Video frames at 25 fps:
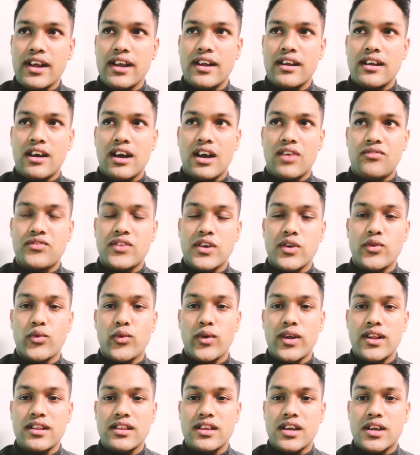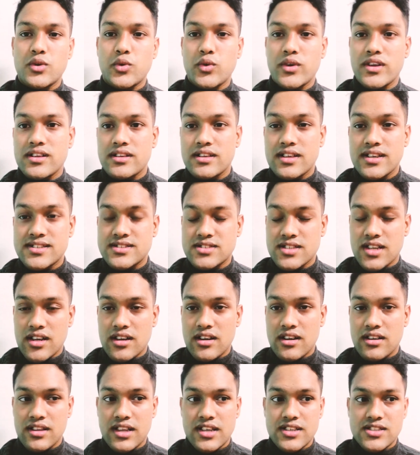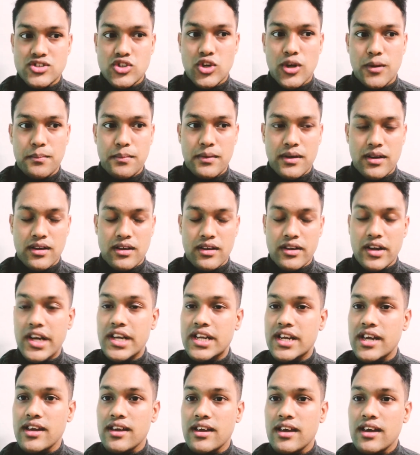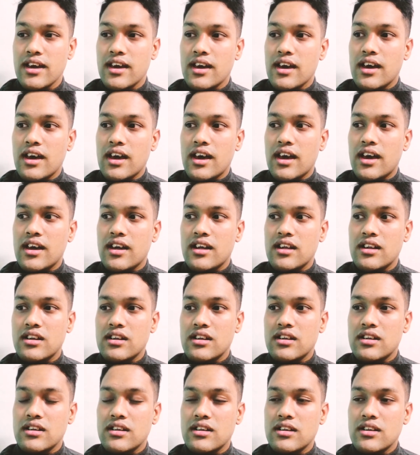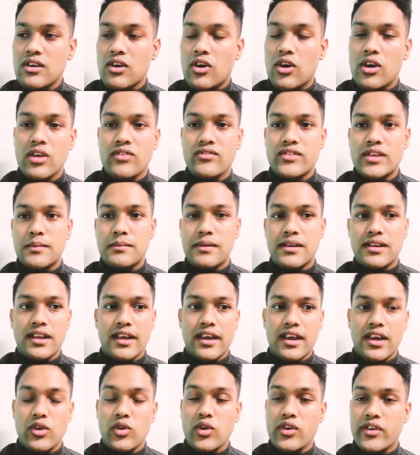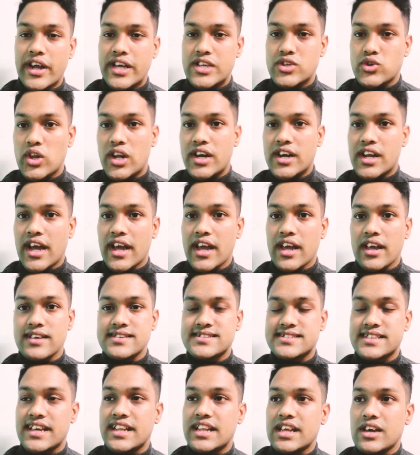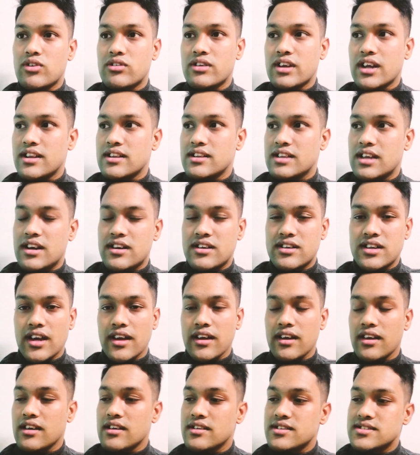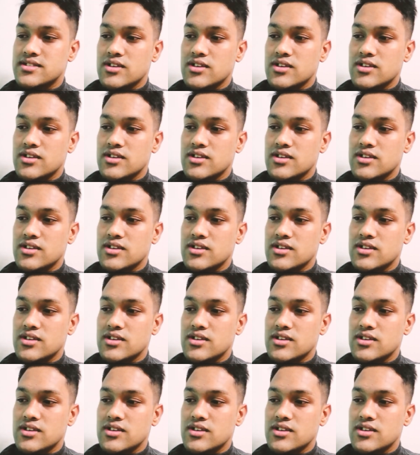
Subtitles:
And after a while, they stop eating, and all of them are like, you know, gradually dying, skinny out, and they're dying.